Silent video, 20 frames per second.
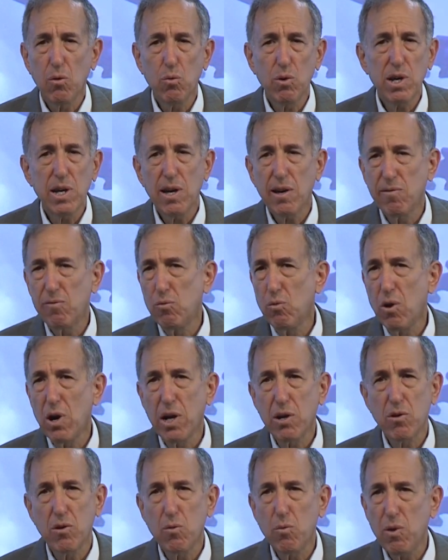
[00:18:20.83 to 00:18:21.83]
we have
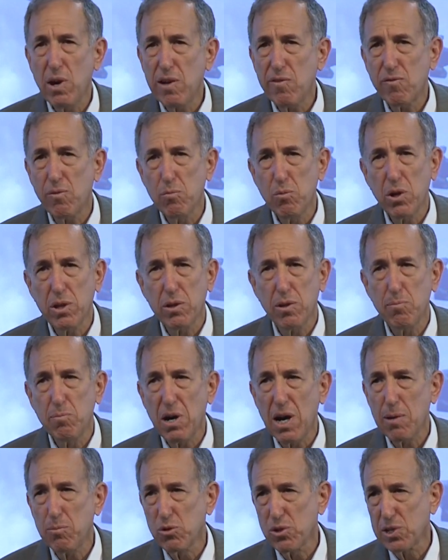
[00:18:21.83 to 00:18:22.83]
wandered away from what the
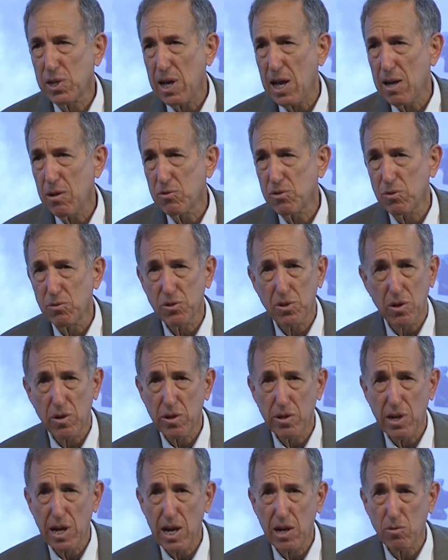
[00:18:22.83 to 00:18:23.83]
Bible's counsels
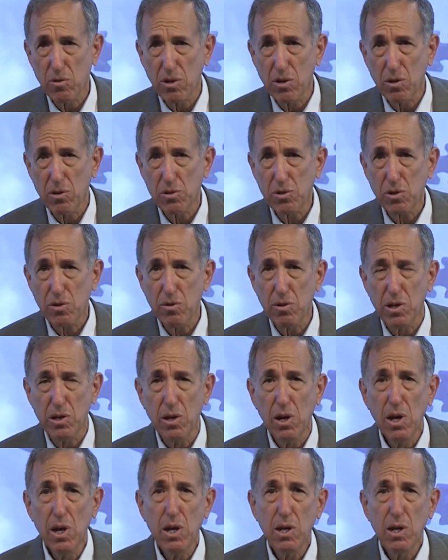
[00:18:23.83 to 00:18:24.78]
are in agriculture. And